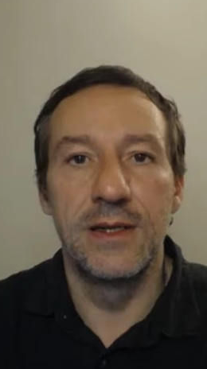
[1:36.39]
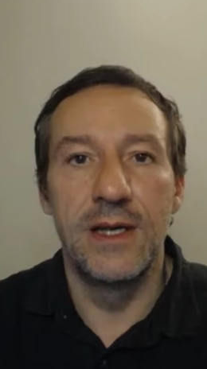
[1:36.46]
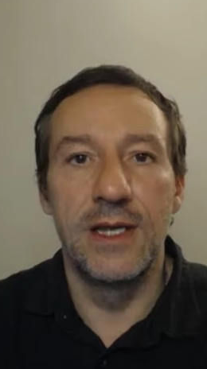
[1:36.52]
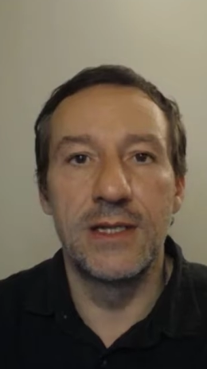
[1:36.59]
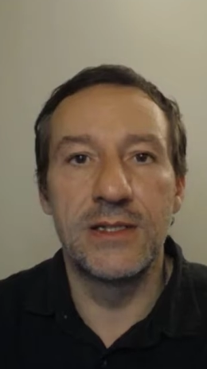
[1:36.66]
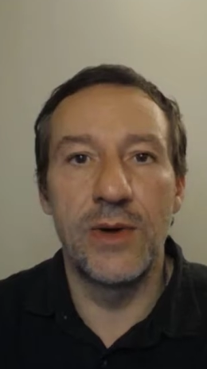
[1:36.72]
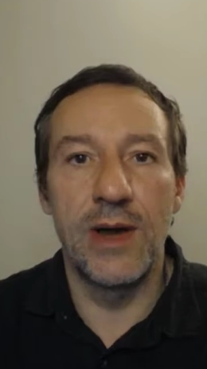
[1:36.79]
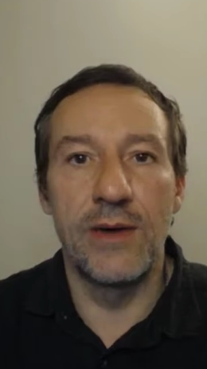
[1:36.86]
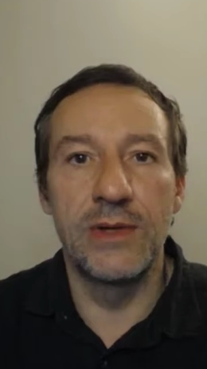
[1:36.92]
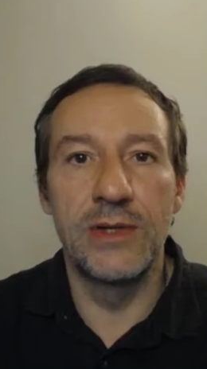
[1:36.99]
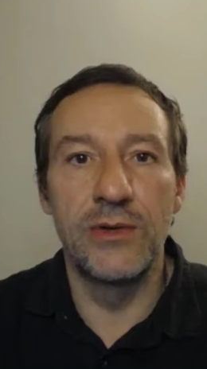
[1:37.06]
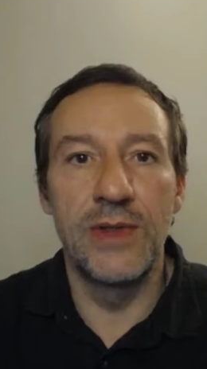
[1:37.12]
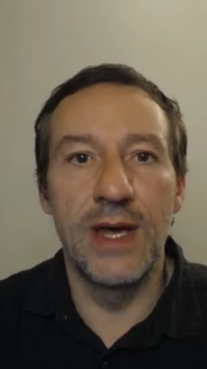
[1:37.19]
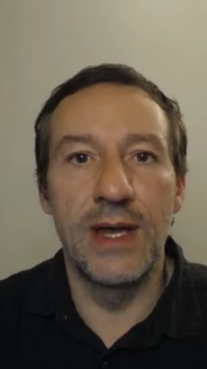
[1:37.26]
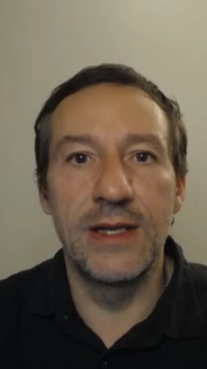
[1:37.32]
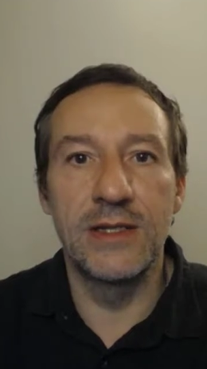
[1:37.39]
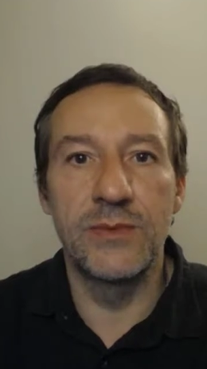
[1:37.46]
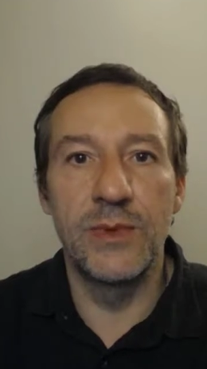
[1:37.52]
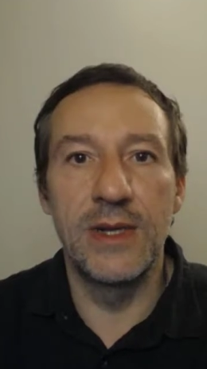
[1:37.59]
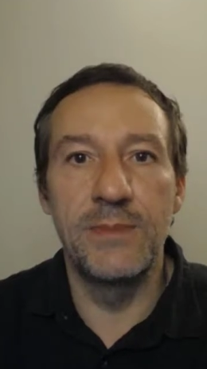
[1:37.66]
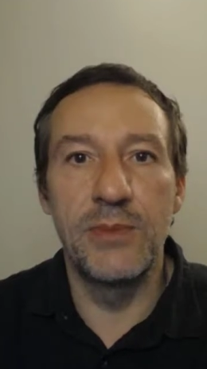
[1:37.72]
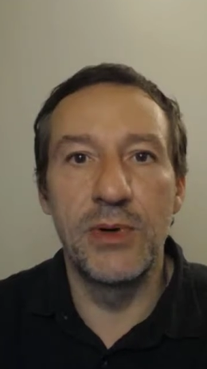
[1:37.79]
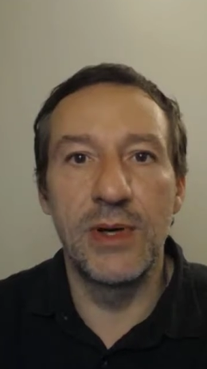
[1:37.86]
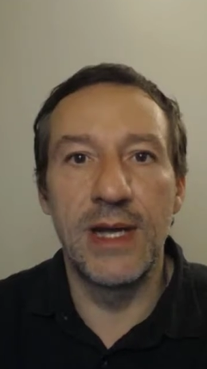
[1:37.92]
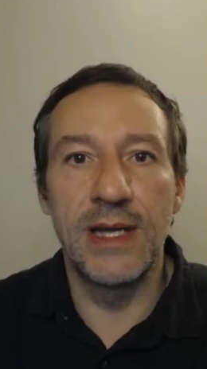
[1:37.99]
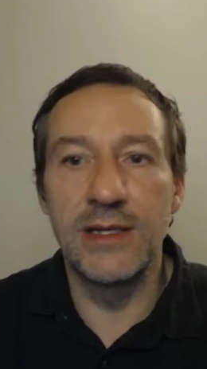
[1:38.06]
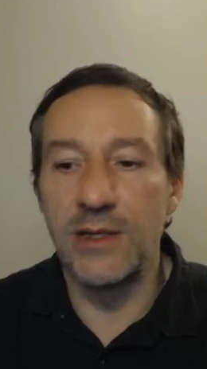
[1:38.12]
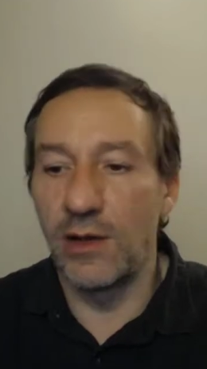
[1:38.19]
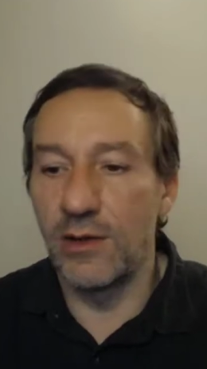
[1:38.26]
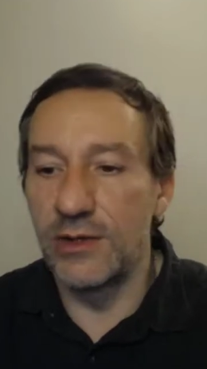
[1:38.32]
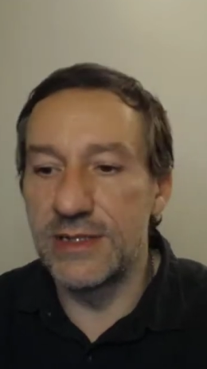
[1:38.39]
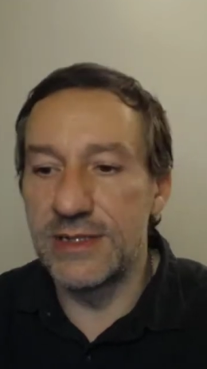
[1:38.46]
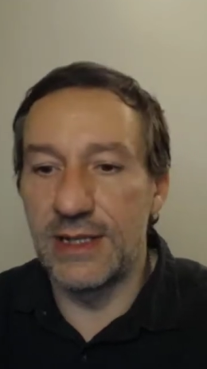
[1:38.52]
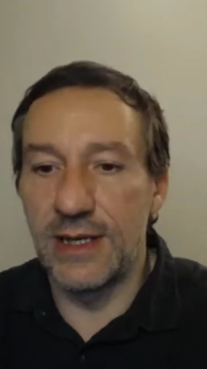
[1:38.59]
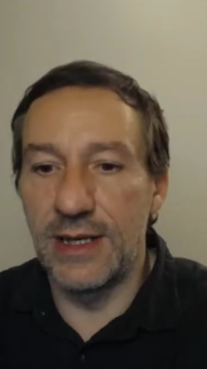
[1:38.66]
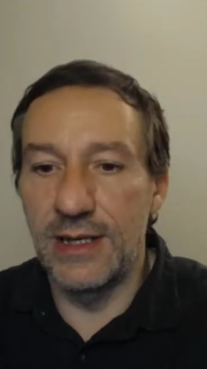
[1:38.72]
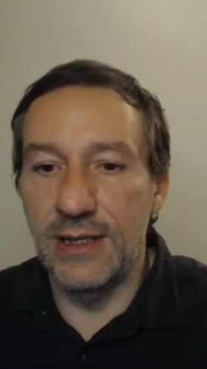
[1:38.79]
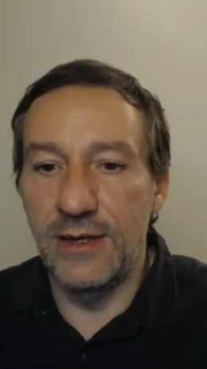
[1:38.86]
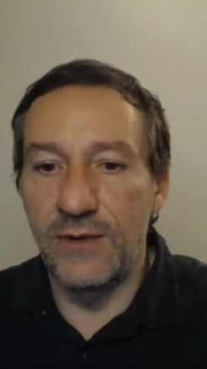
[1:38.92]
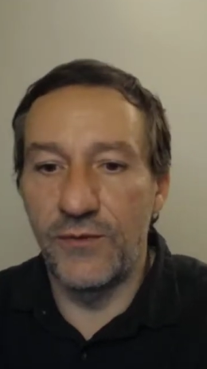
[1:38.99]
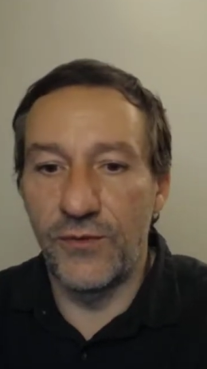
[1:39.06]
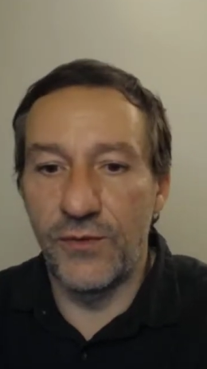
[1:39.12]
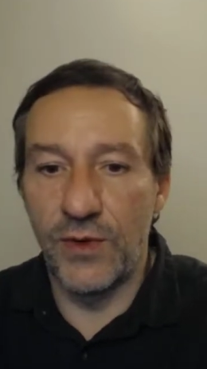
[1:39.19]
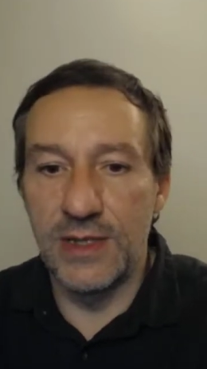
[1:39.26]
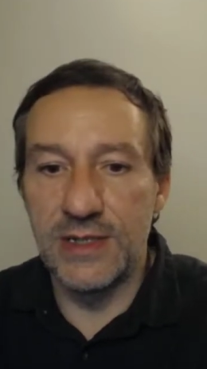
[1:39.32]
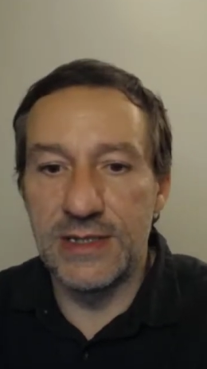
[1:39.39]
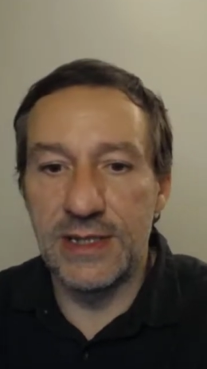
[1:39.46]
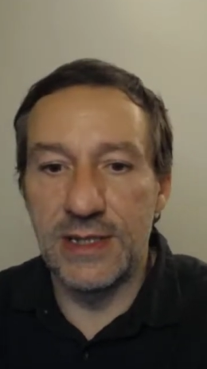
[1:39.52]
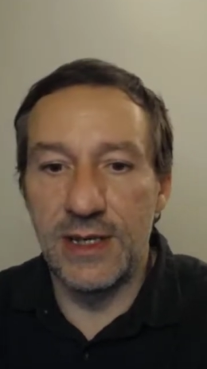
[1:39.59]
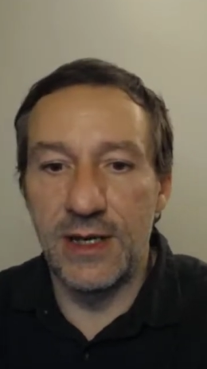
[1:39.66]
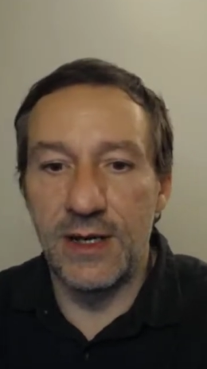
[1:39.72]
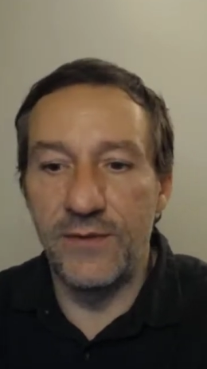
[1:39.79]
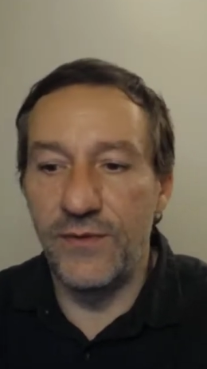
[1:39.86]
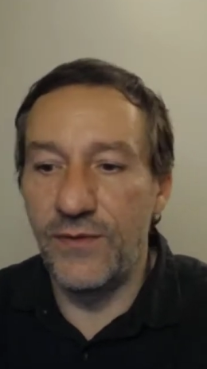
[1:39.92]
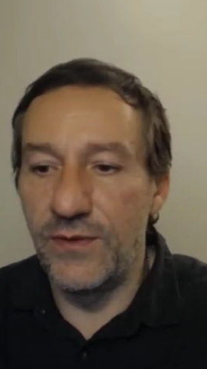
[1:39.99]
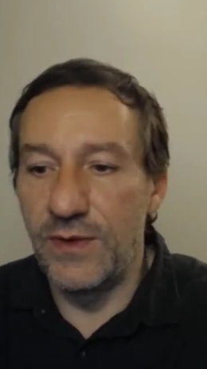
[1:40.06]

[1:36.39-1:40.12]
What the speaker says: And so how we do that is we put a $sign in front of